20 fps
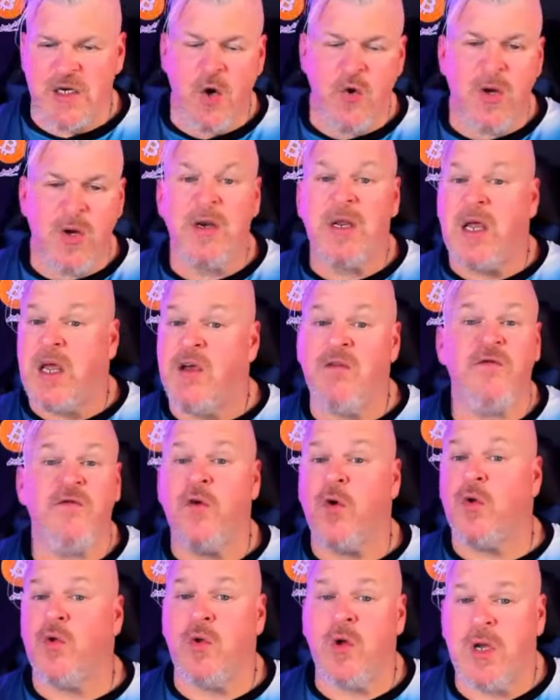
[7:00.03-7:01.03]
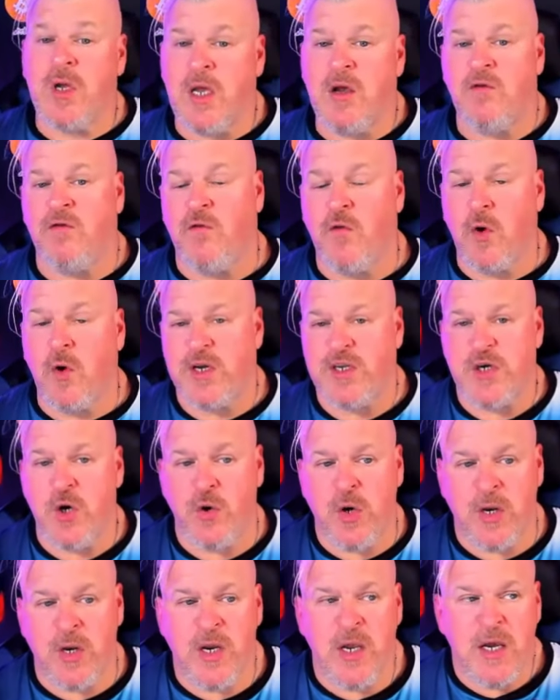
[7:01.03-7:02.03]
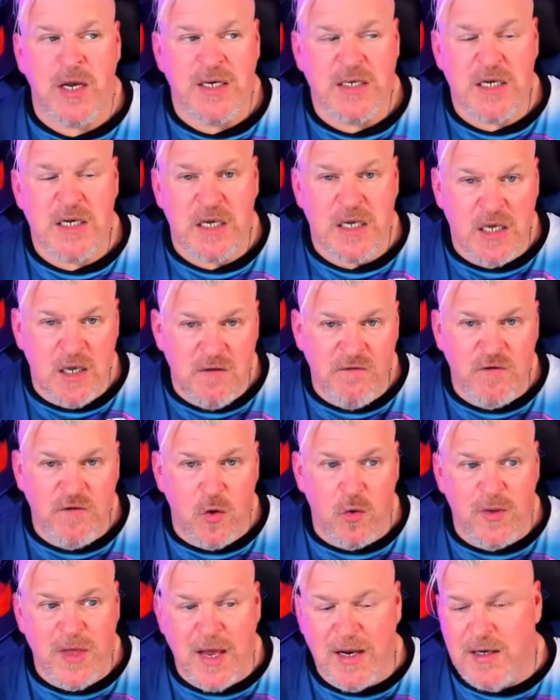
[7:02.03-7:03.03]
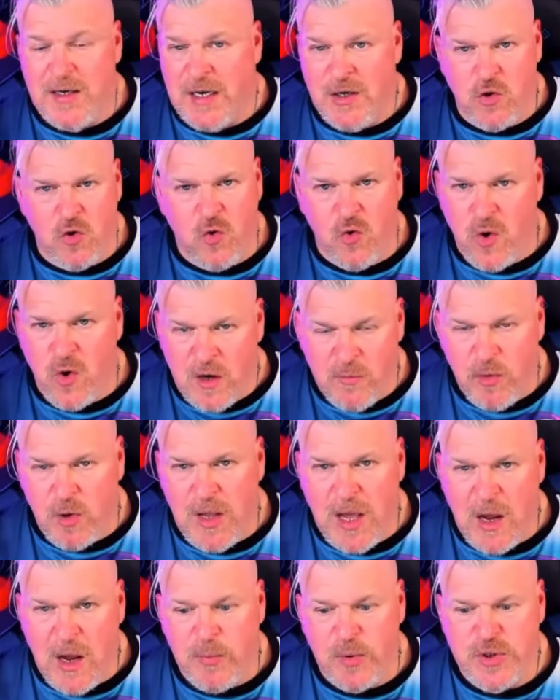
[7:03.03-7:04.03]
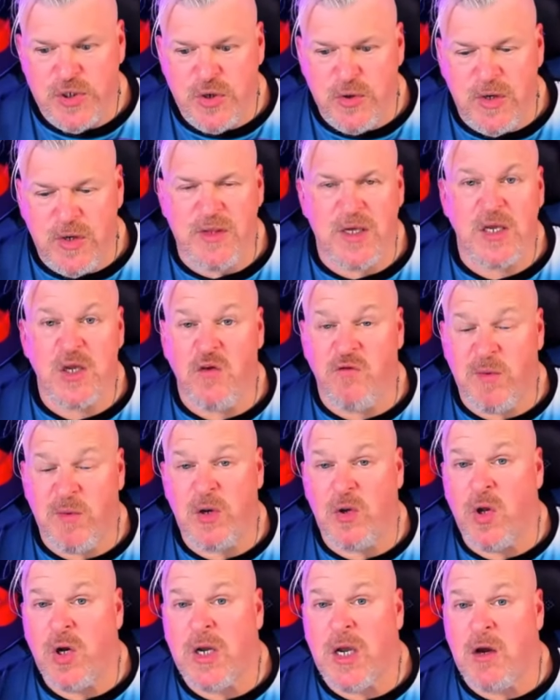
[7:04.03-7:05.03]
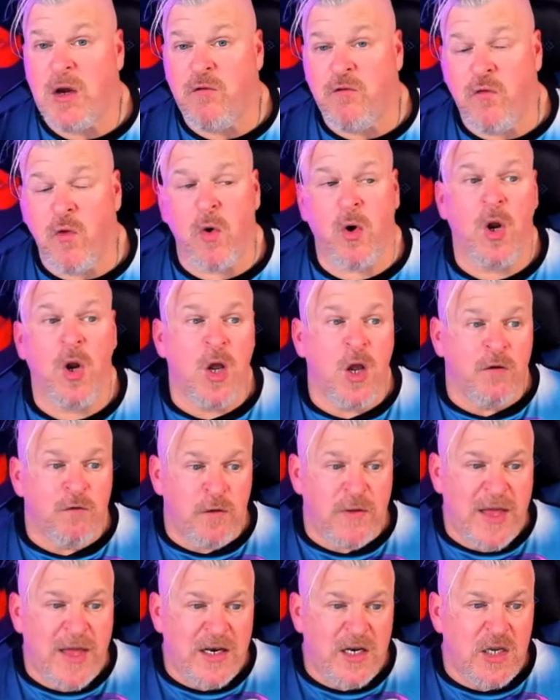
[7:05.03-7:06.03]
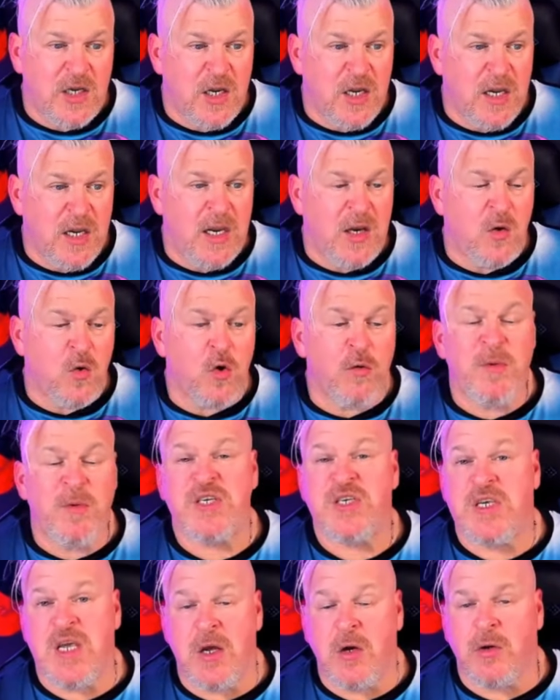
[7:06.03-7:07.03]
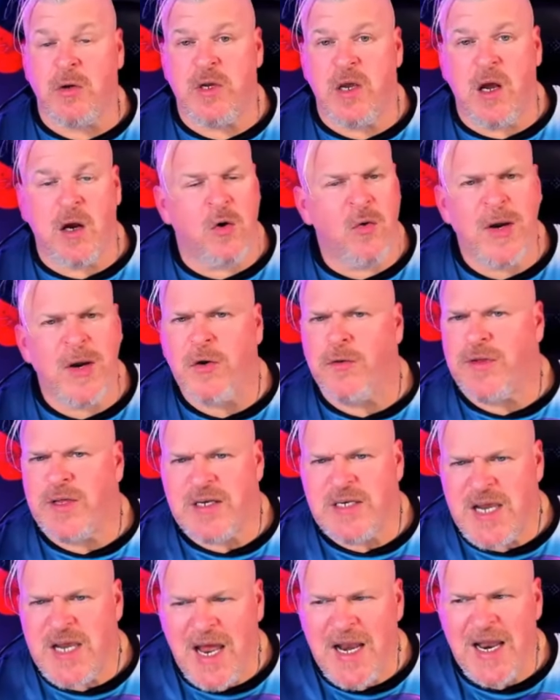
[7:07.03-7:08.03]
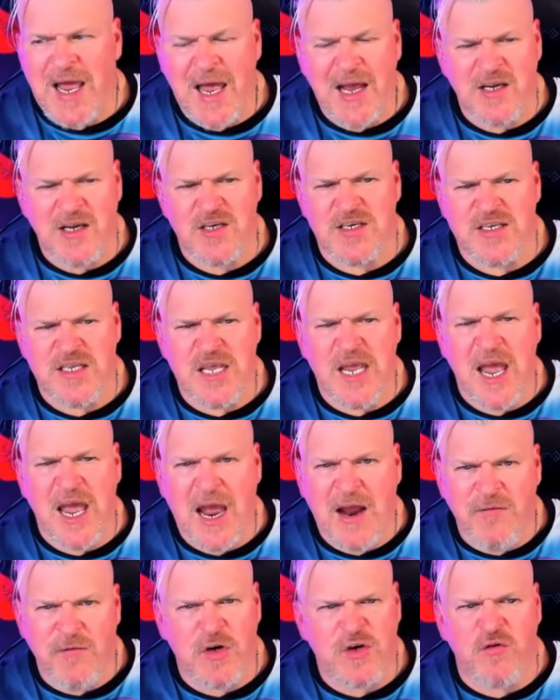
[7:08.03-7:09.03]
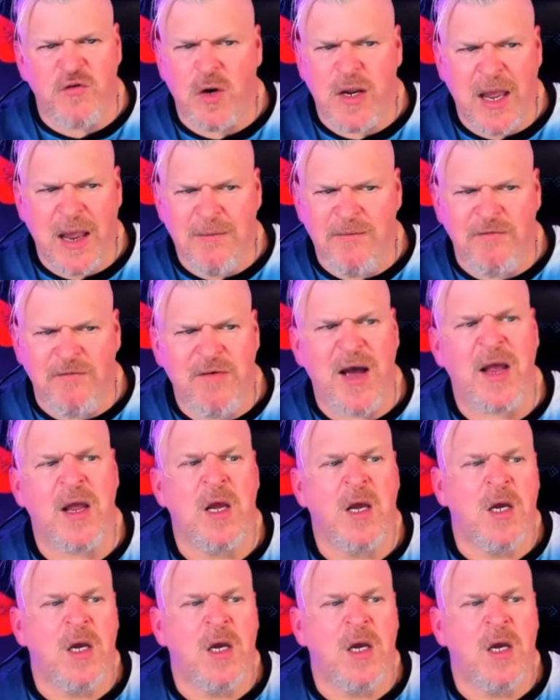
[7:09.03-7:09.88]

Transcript: token, if you're looking for a token to give you that incredible opportunity that you've been looking for, for that enormous yield, a greater than ten X is the average for GameFi.